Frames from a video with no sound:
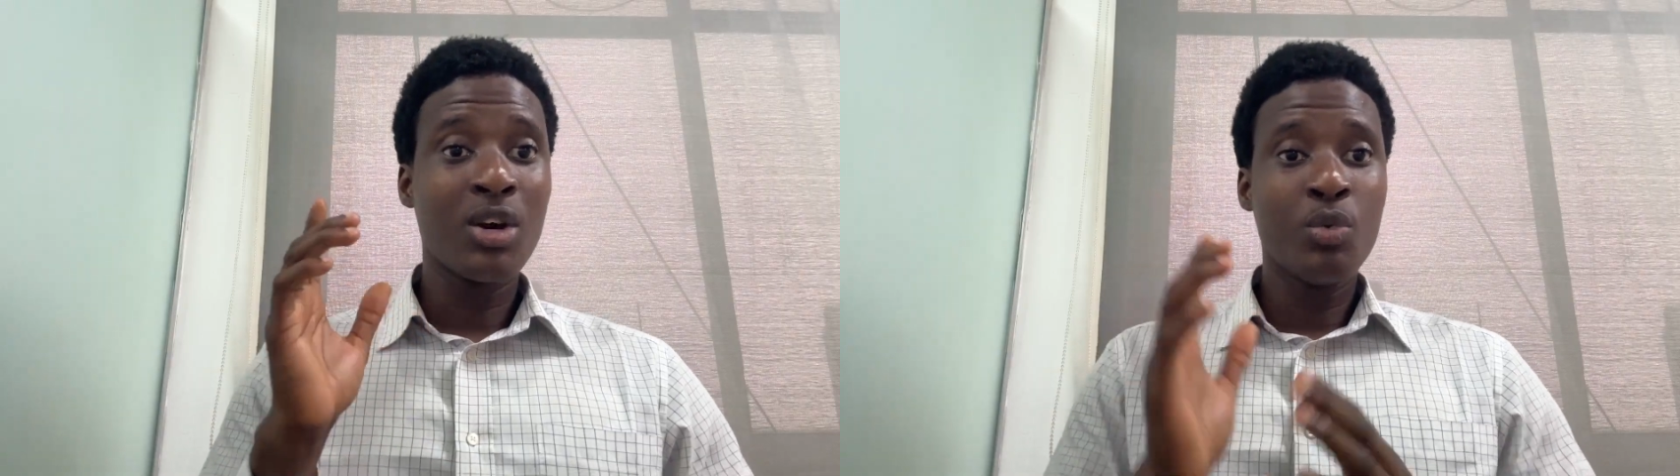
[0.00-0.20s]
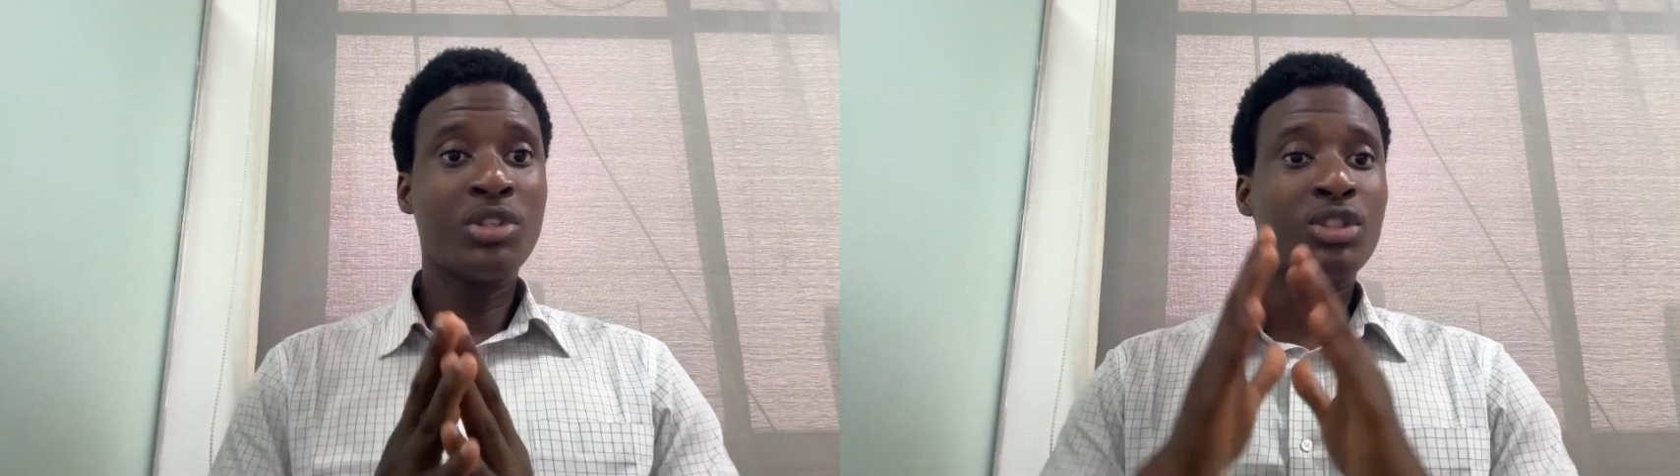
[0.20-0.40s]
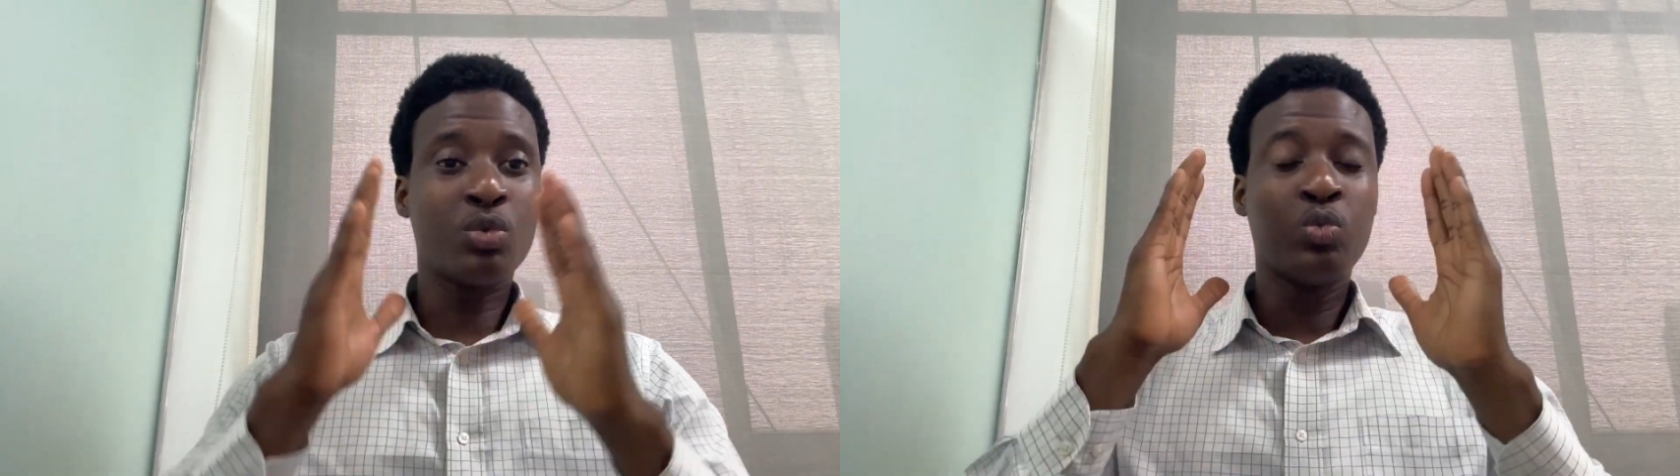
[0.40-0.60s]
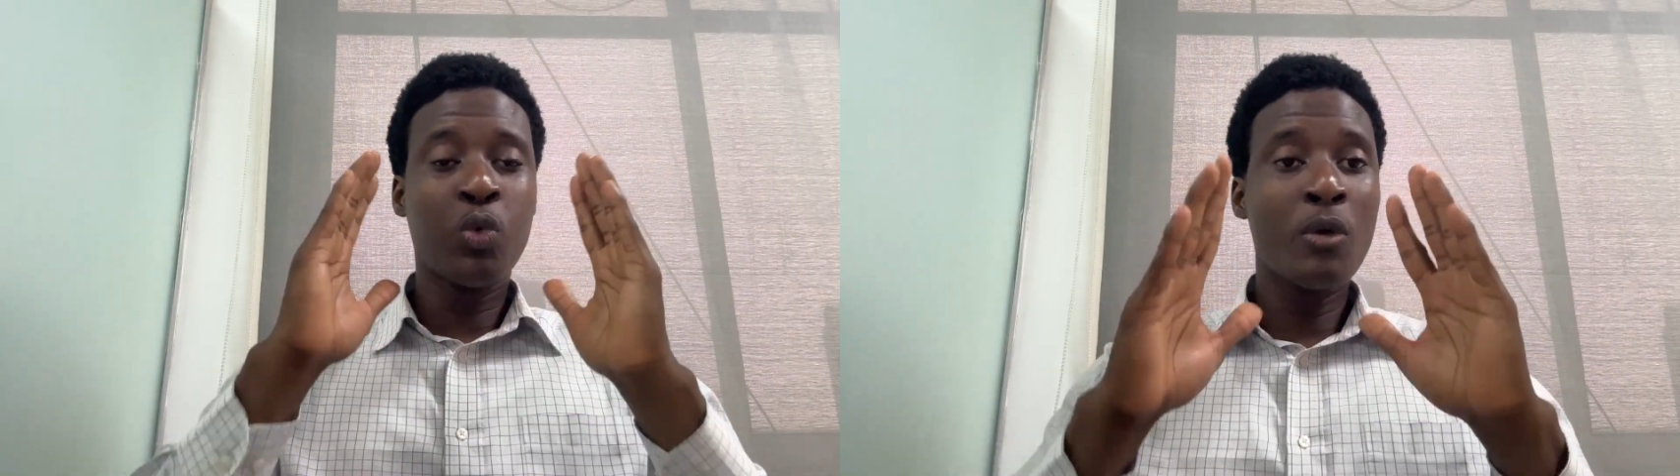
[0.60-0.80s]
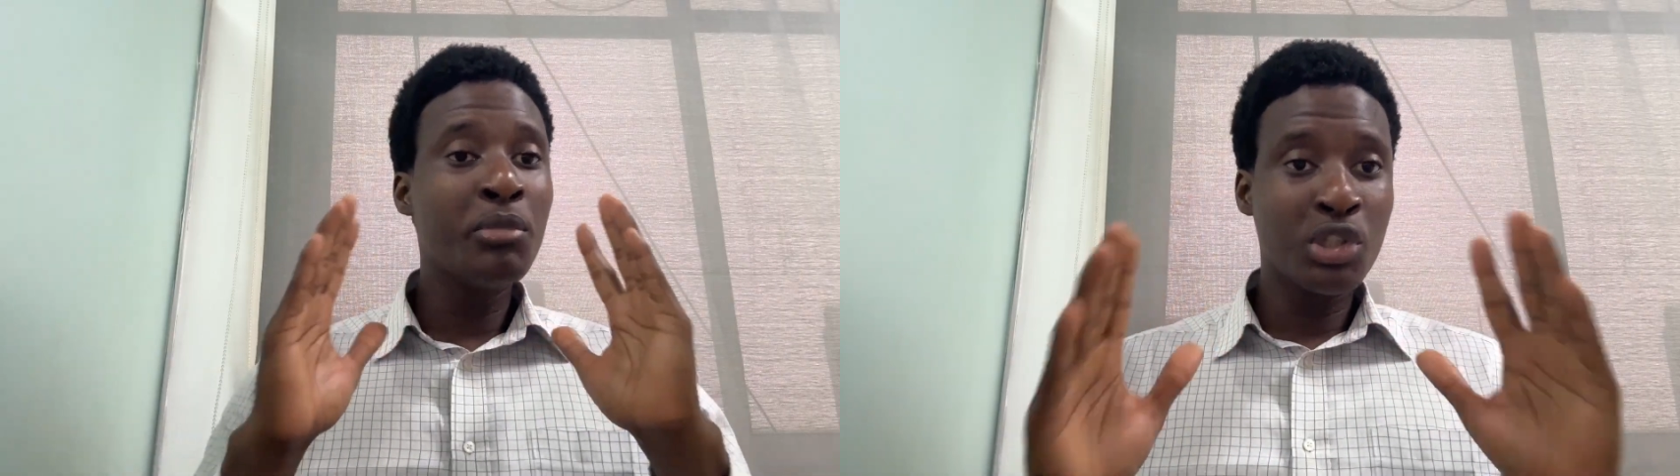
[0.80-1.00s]
which is
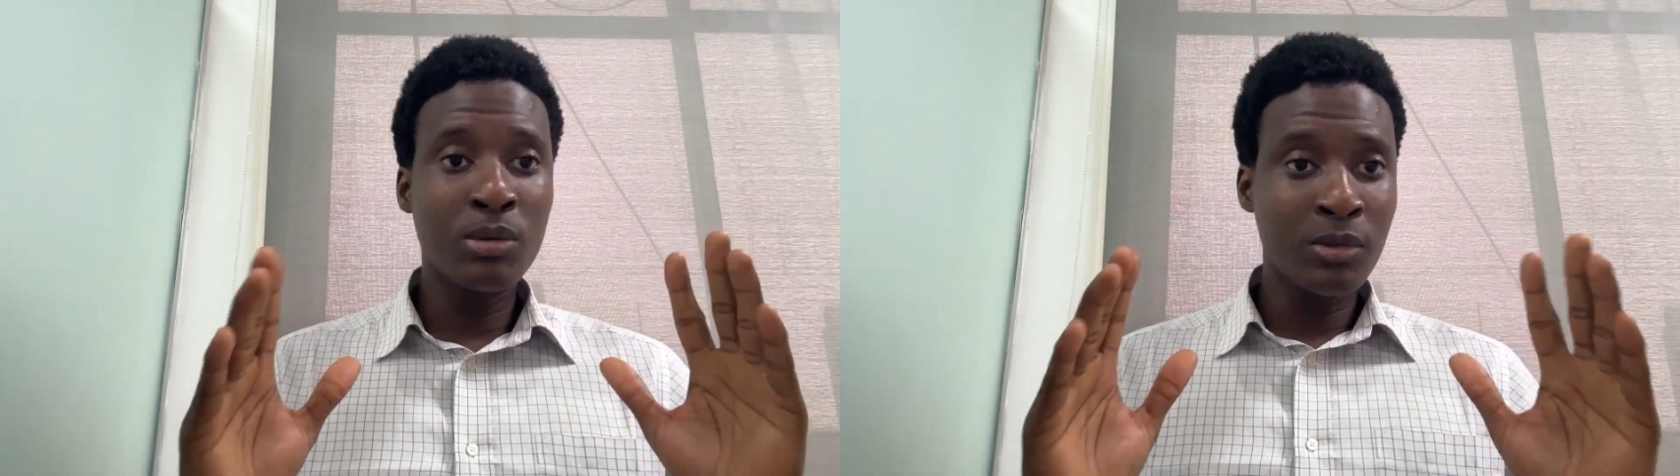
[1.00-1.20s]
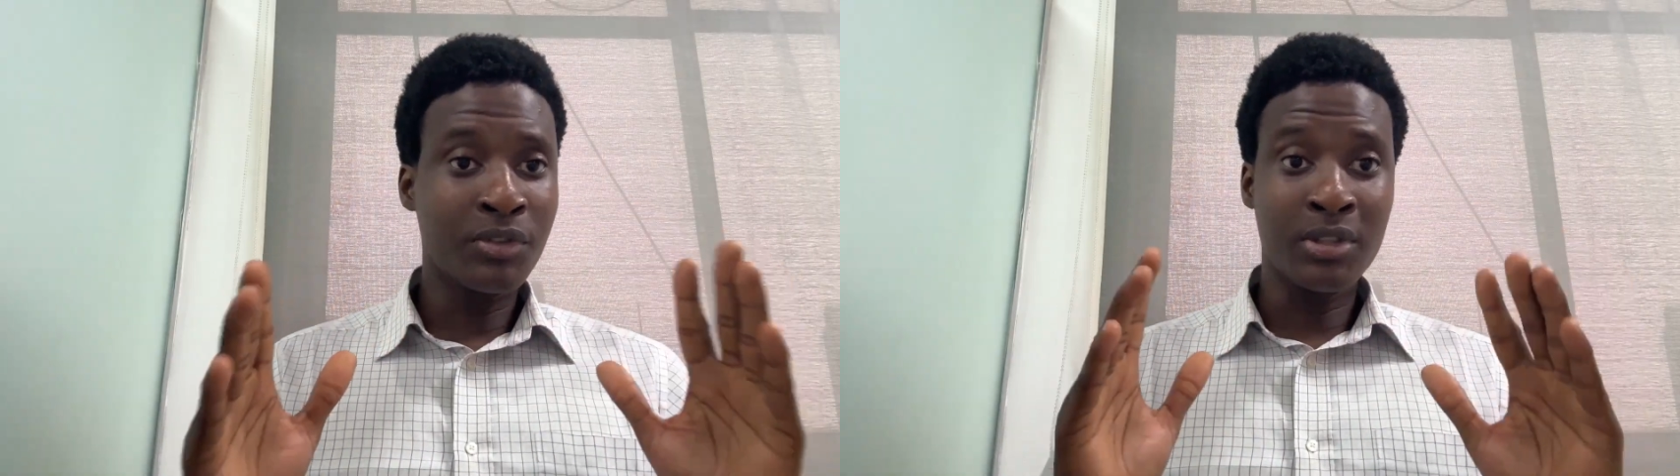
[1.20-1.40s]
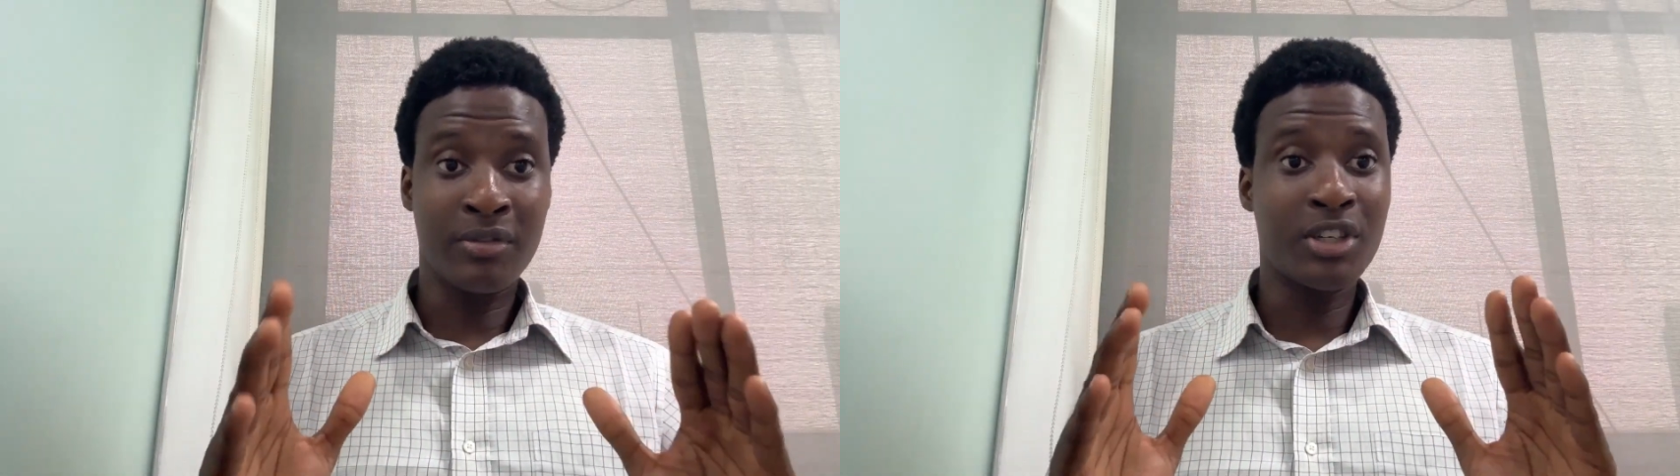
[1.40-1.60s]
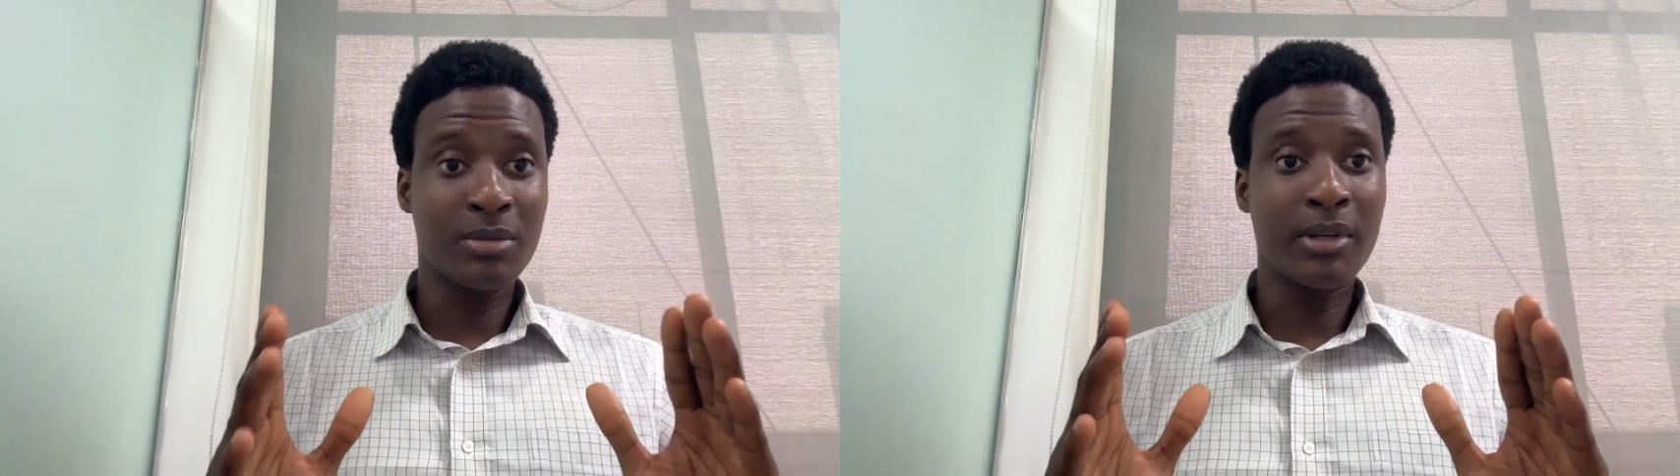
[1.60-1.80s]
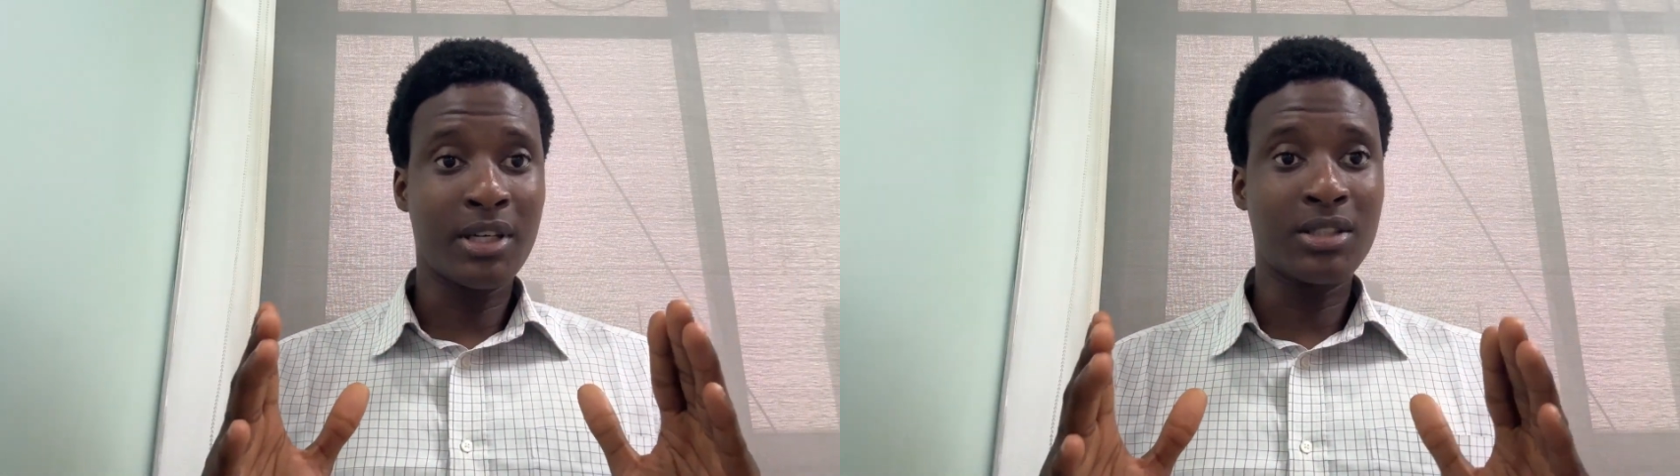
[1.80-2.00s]
one major move in the forex
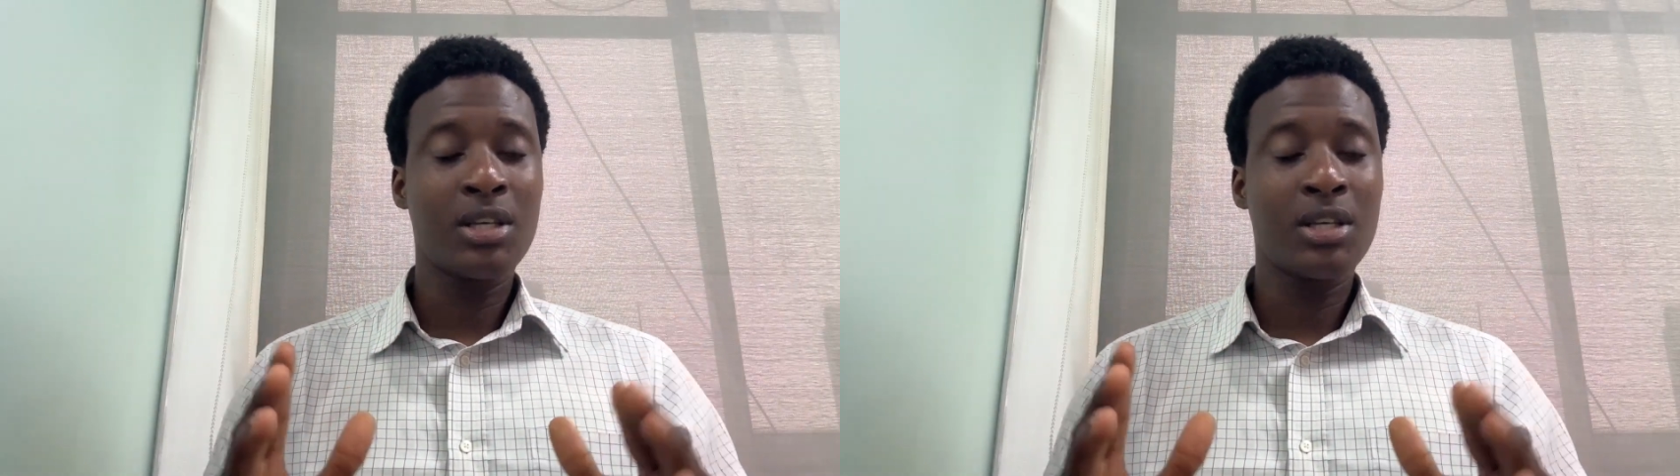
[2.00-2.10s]
market.